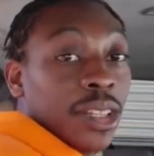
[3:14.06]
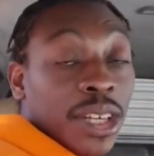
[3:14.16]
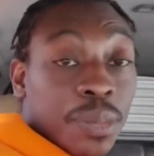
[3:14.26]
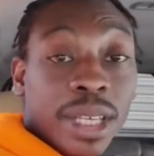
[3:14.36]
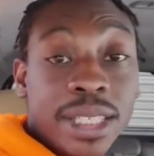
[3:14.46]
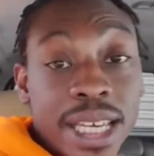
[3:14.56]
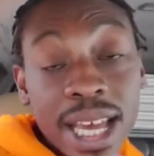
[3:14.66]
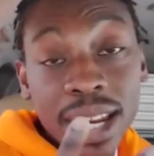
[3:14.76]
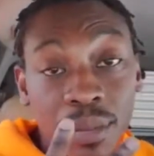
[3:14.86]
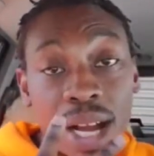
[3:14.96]
look me
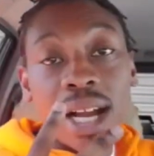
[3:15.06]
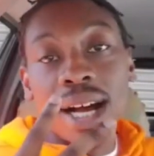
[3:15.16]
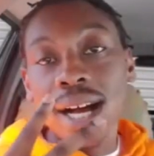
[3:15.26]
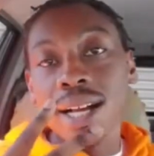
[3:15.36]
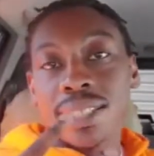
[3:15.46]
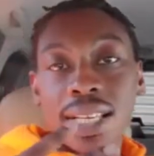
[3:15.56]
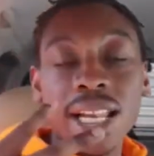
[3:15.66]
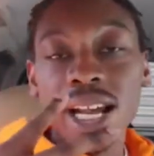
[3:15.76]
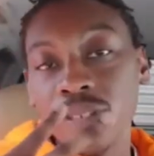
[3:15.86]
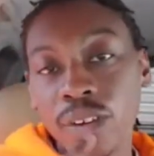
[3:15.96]
dead in my eyes,
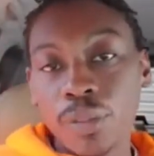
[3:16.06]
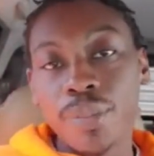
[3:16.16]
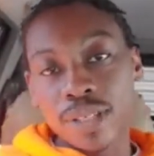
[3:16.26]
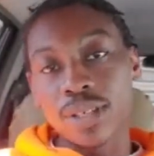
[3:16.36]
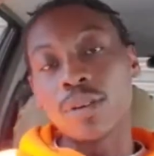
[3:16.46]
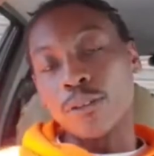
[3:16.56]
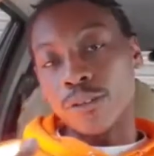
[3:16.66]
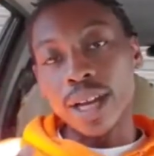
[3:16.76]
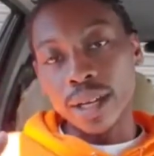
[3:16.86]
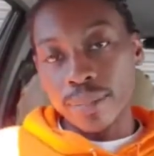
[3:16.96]
and I've never been so
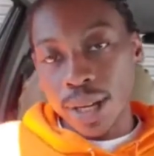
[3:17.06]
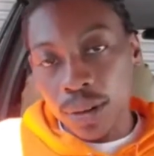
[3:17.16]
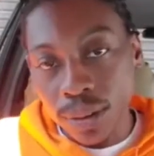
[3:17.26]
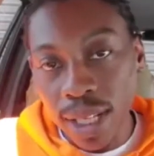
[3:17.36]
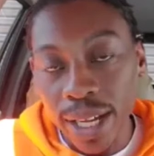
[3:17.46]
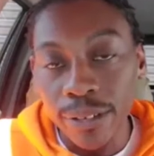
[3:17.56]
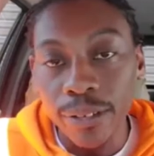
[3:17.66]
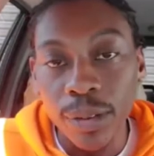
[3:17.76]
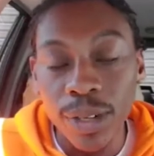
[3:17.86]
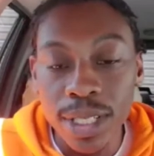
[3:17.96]
afraid in my whole
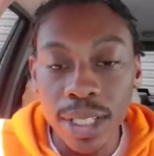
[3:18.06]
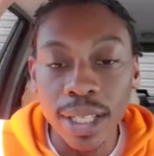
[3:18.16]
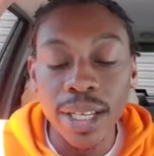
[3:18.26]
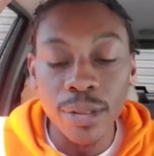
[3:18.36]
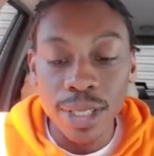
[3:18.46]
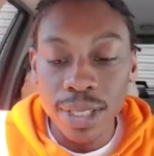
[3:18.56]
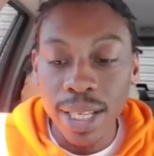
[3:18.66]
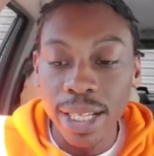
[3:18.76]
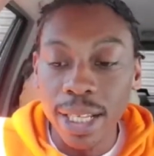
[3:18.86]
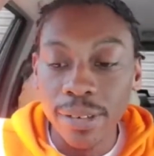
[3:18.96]
life. It was
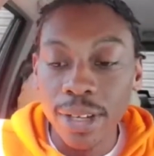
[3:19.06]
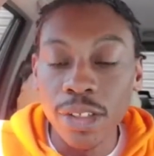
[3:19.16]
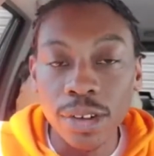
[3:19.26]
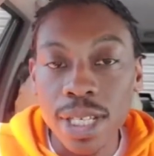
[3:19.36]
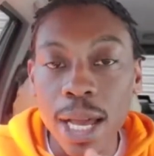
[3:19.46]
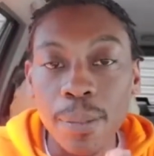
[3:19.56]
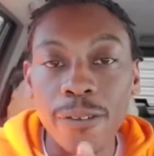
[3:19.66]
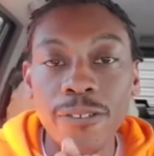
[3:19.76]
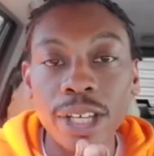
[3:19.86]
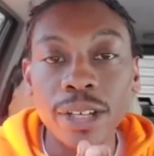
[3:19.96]
like another type
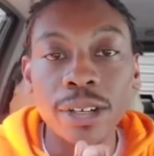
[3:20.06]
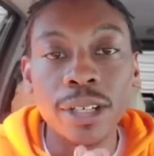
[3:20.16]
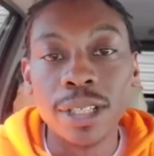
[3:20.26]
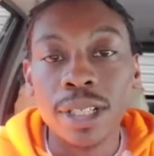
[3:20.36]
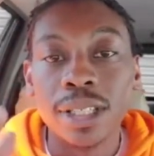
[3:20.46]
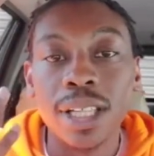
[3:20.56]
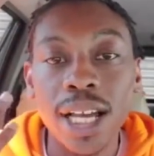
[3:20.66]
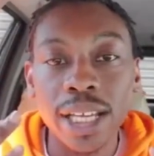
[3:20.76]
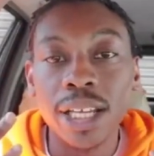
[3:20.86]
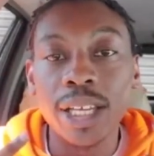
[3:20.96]
of fear.
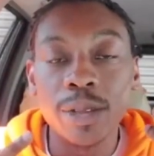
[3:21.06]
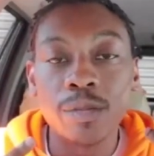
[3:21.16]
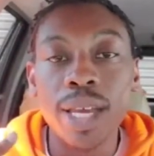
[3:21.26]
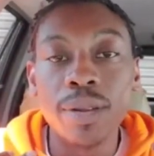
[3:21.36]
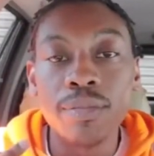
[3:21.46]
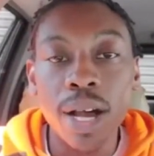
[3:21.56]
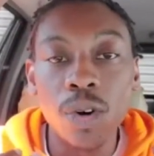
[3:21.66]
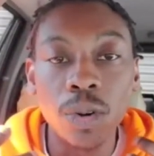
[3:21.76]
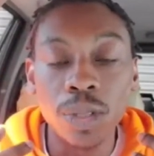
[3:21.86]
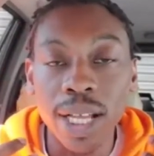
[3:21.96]
Like, it made my
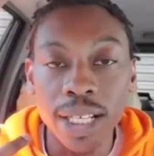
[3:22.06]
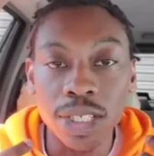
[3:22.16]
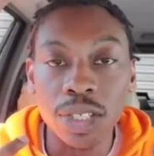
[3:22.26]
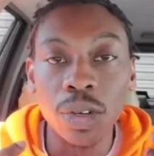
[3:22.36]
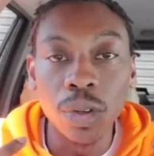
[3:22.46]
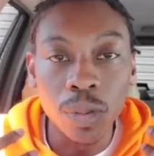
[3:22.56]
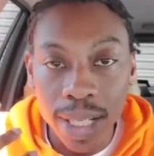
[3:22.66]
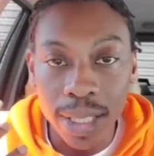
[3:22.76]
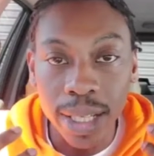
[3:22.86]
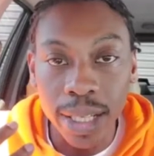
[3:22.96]
whole like soul
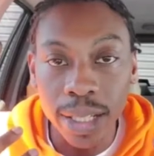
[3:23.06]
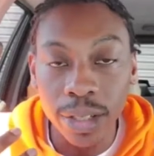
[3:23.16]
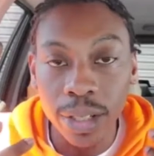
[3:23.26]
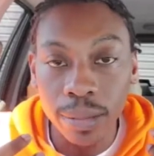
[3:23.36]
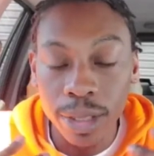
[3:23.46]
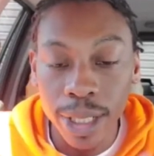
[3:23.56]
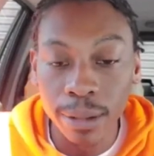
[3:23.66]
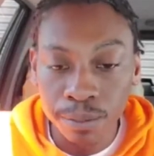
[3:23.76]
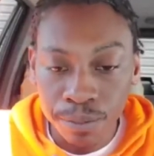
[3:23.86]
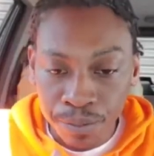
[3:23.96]
resonate, you know what I'm
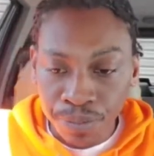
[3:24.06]
saying?